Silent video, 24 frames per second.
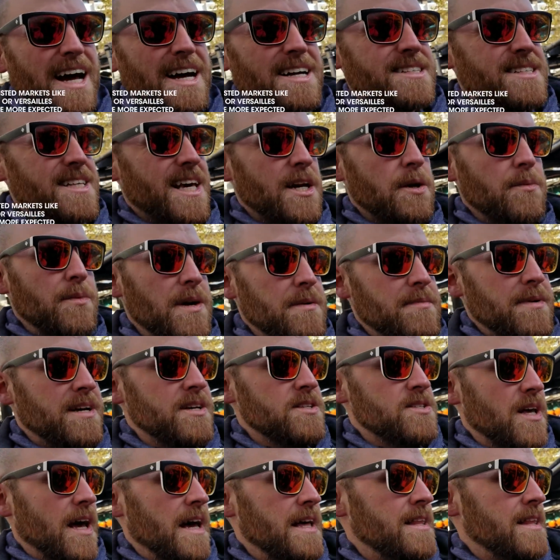it's kind of weird
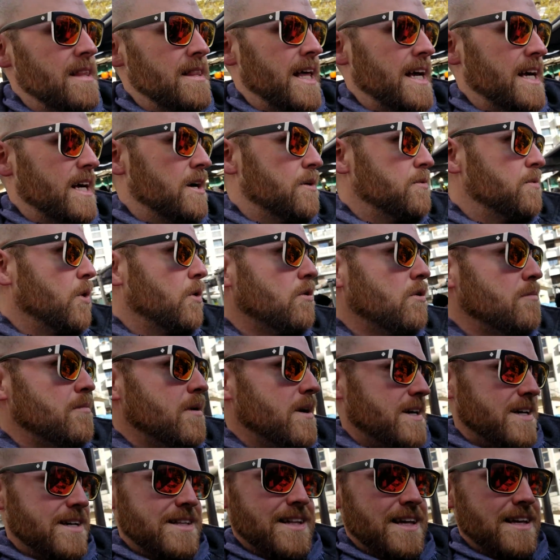because in like a local
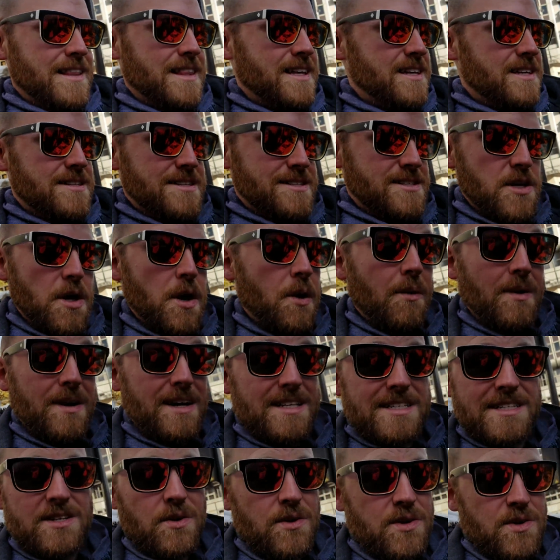market like this, no one
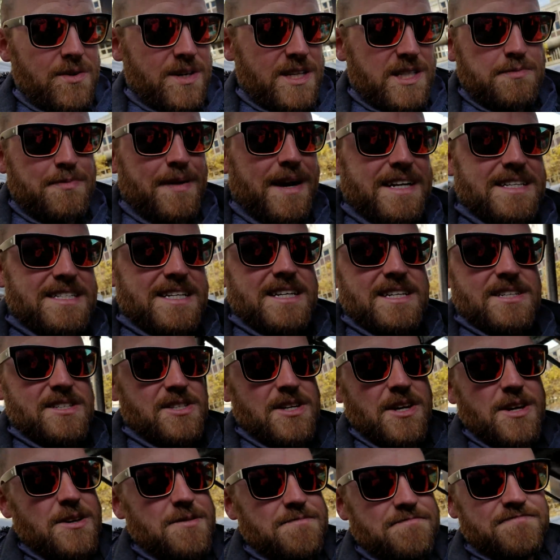is going to expect it.
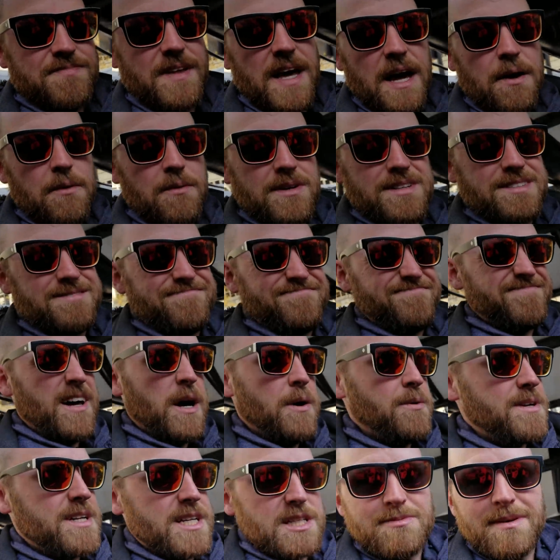So I wouldn't. I
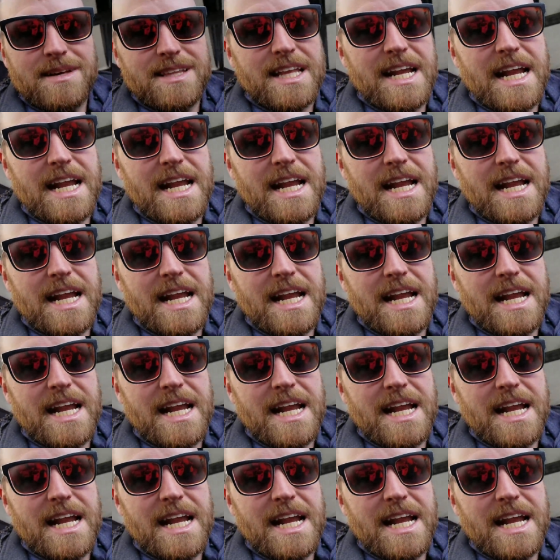wouldn't expect